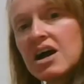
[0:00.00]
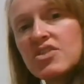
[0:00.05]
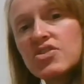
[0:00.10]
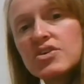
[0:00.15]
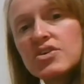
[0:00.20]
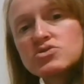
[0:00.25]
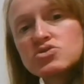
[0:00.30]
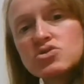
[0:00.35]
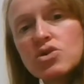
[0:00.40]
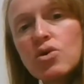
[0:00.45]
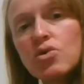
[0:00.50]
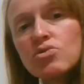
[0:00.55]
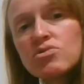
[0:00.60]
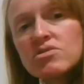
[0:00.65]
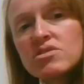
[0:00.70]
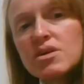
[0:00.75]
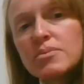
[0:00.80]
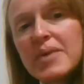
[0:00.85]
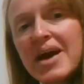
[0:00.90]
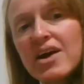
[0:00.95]
the
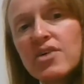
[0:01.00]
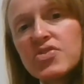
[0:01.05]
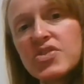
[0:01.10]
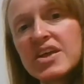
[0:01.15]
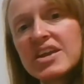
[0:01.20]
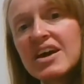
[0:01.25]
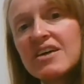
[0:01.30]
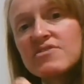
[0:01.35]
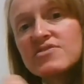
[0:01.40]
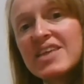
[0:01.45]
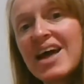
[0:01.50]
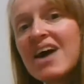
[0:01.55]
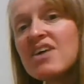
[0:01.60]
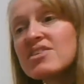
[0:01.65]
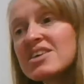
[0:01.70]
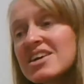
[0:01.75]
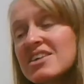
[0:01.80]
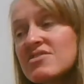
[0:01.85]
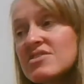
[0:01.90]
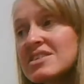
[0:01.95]
total amount that I've
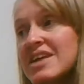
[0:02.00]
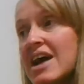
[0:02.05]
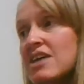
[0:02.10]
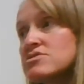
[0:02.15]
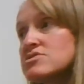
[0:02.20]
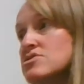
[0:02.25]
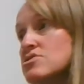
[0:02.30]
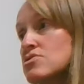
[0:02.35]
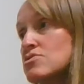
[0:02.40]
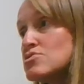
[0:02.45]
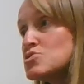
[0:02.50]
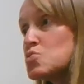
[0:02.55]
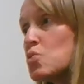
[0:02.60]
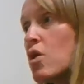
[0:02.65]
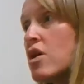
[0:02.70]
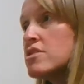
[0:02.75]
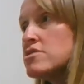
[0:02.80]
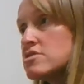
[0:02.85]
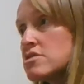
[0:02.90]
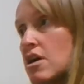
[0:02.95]
now given out to those
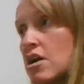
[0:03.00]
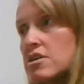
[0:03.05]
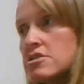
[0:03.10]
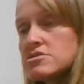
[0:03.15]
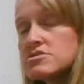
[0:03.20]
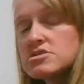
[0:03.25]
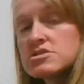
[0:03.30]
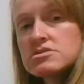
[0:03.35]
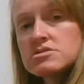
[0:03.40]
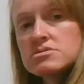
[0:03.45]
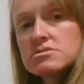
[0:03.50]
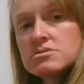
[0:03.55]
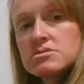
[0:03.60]
water carts